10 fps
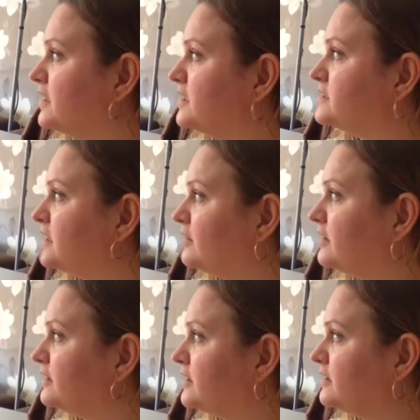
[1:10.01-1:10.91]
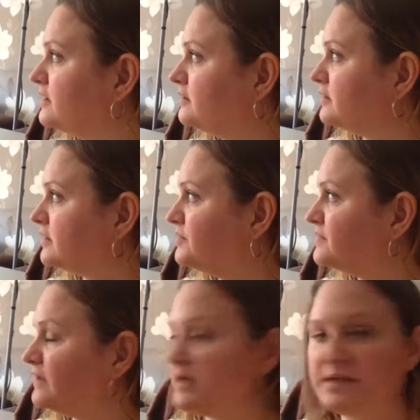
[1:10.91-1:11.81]
It's the only thing that comes
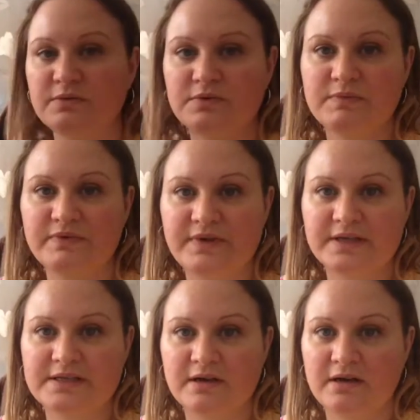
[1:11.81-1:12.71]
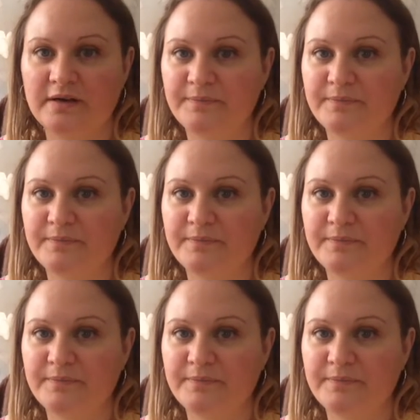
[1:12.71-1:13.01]
flying towards my face that I